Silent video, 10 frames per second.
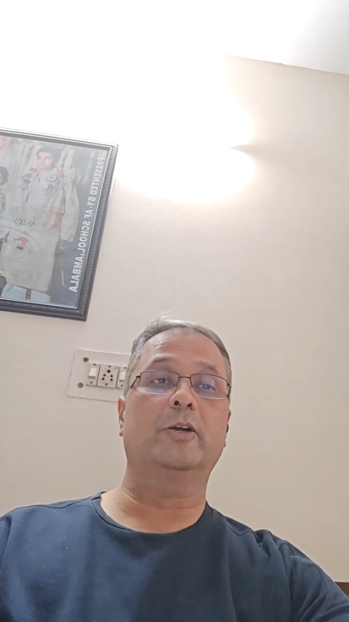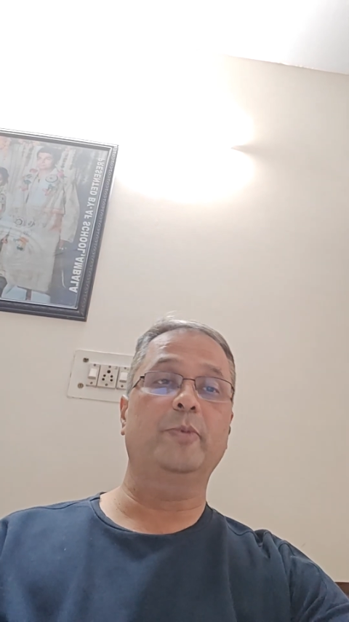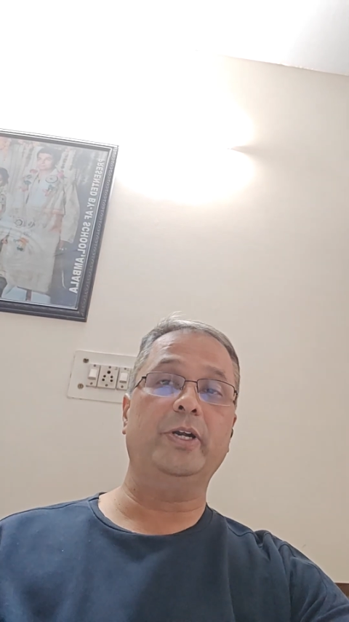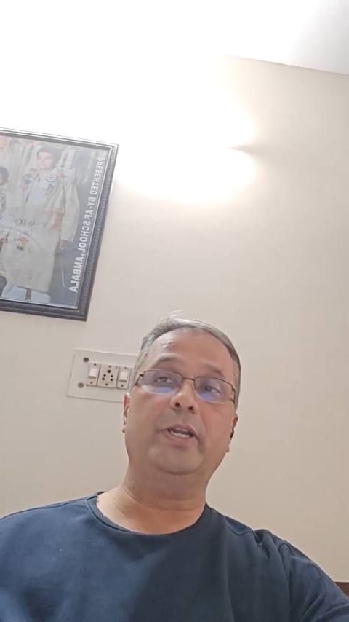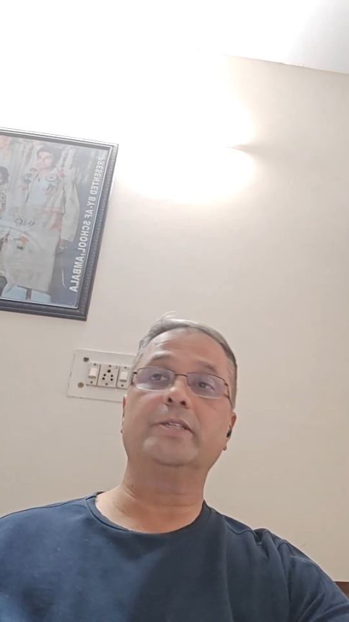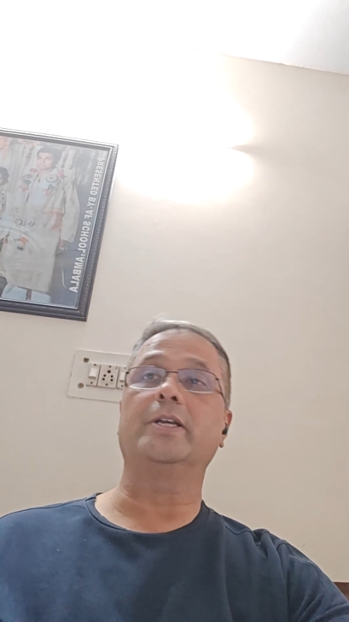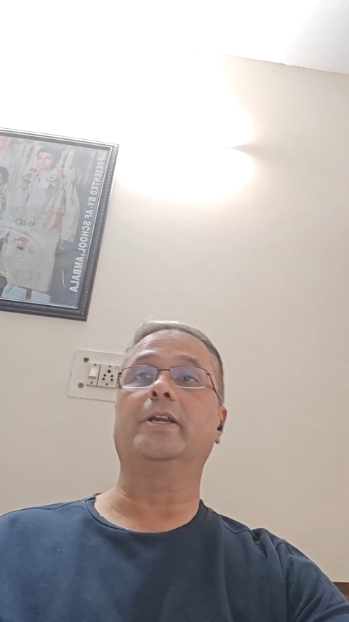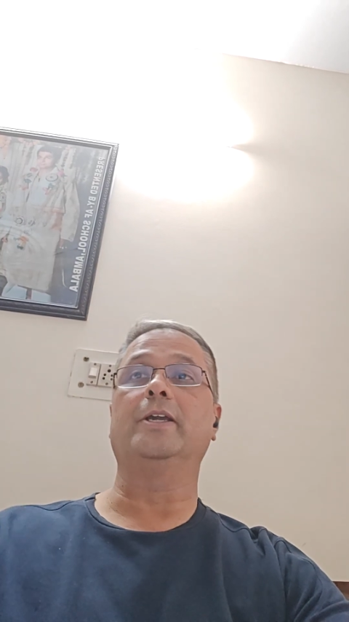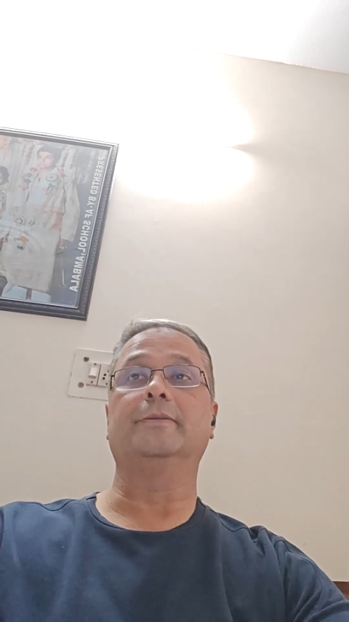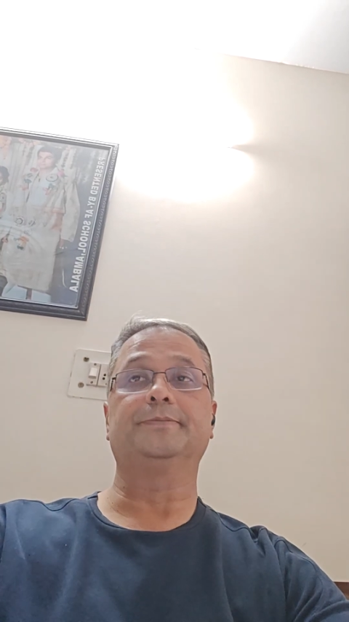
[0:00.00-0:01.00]
community
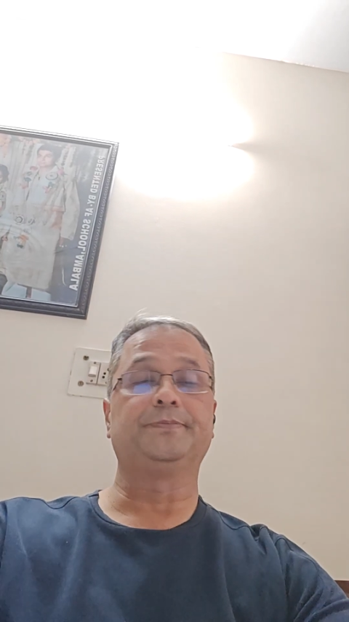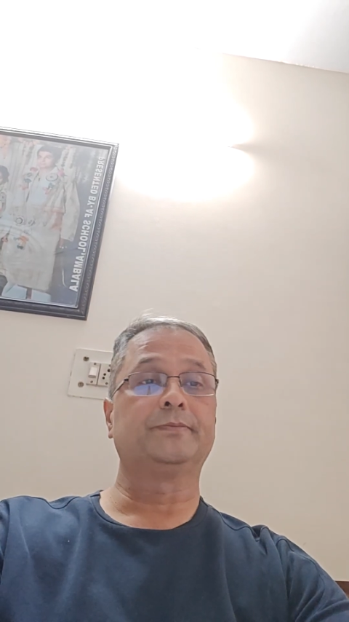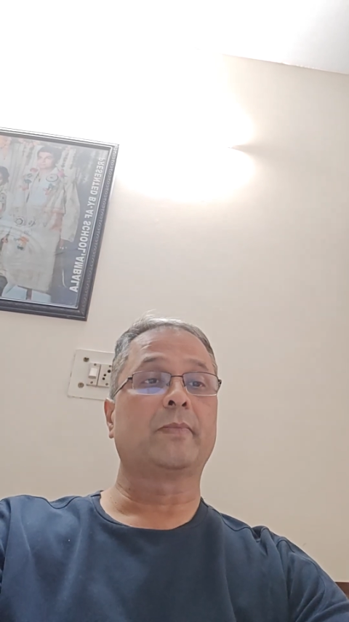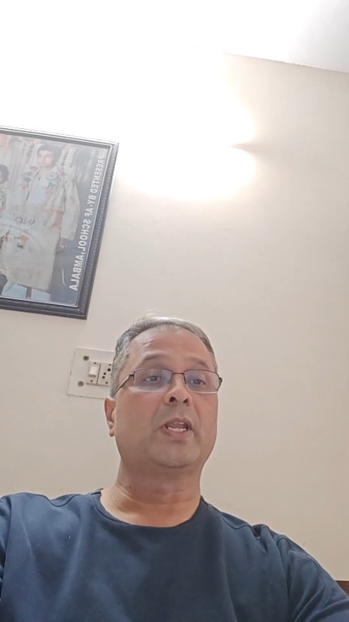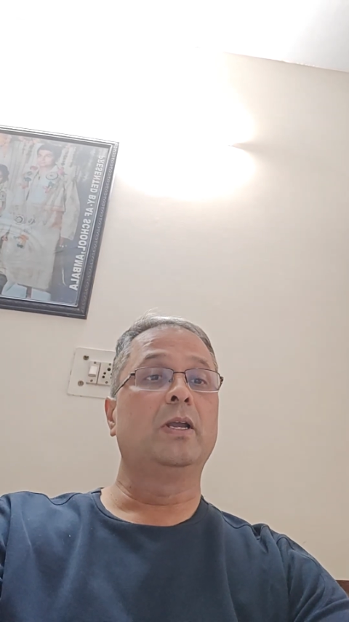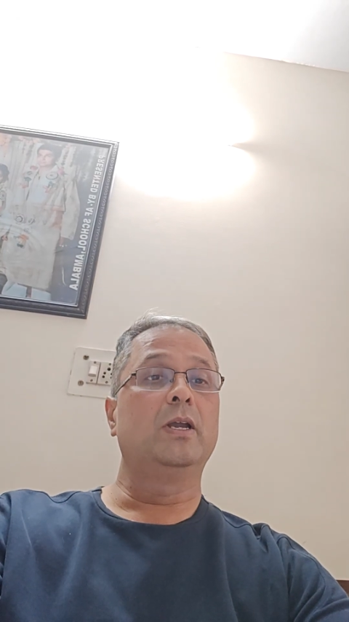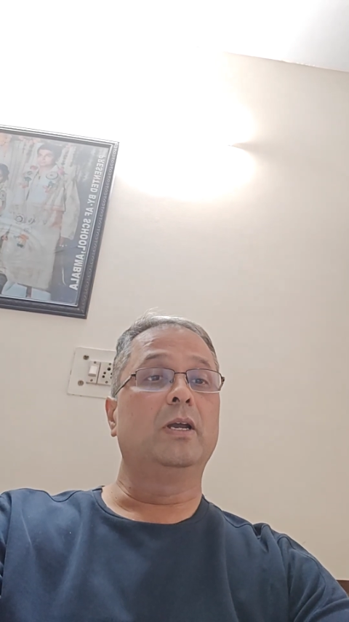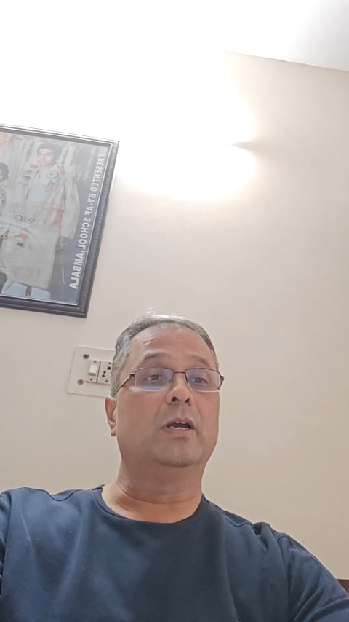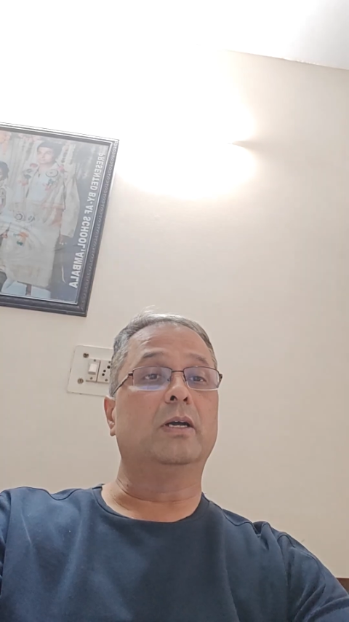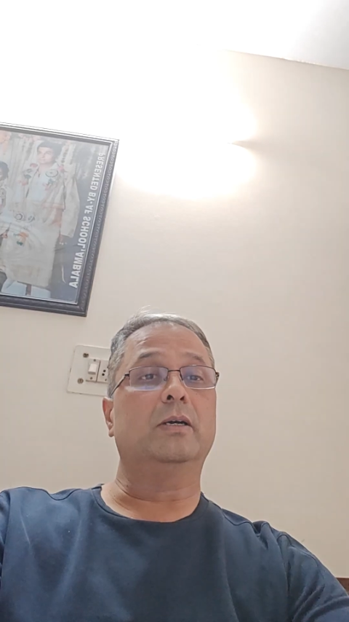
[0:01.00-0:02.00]
setting,
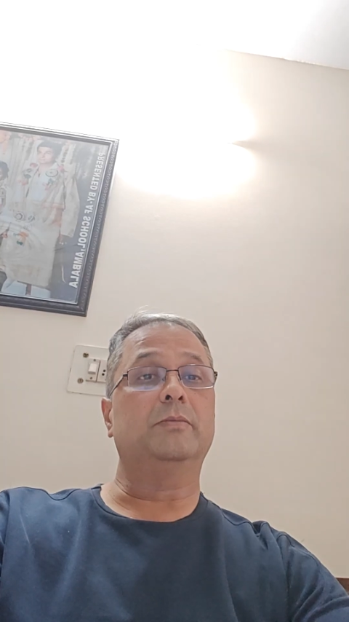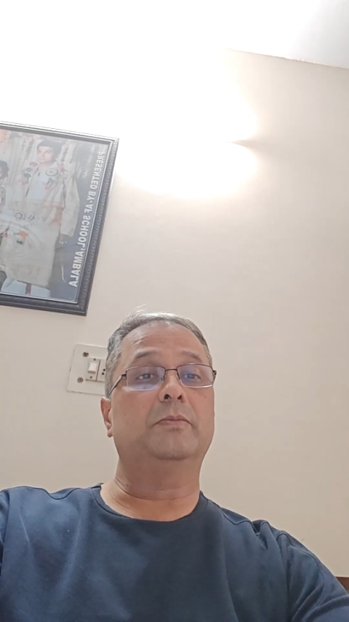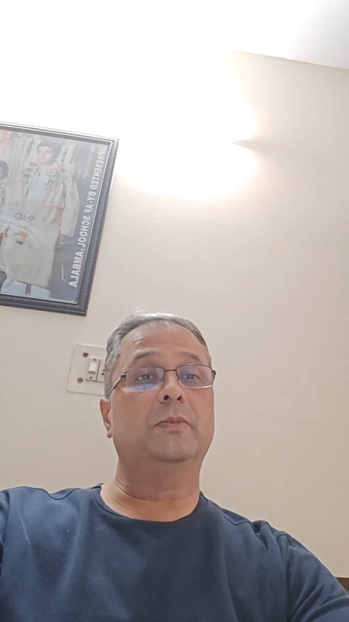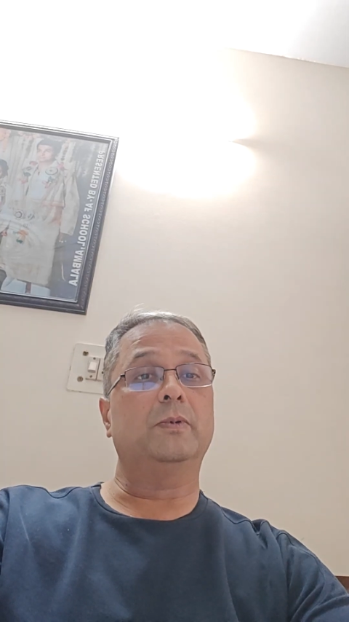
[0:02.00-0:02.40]
uh,